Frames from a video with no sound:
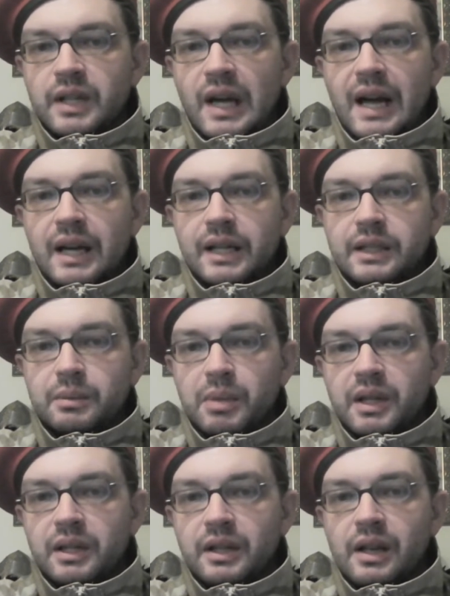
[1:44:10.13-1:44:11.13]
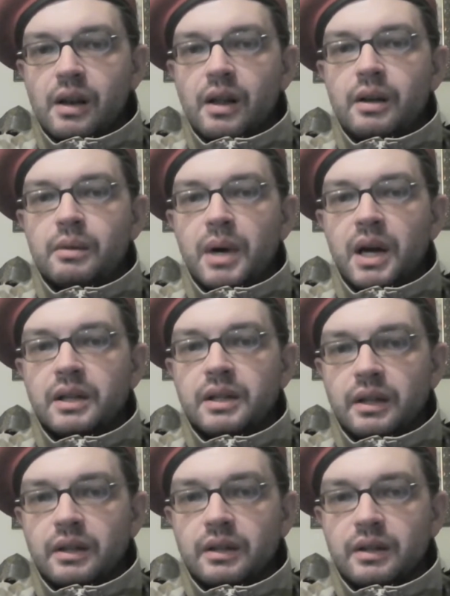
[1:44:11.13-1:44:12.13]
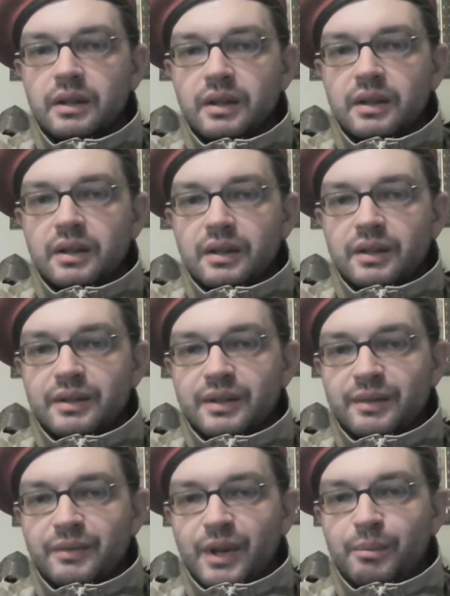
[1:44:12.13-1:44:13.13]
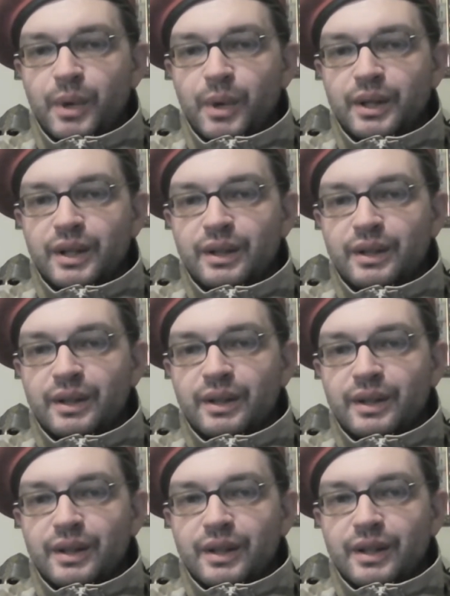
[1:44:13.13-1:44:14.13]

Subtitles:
attacked by an Albanian, some Albanian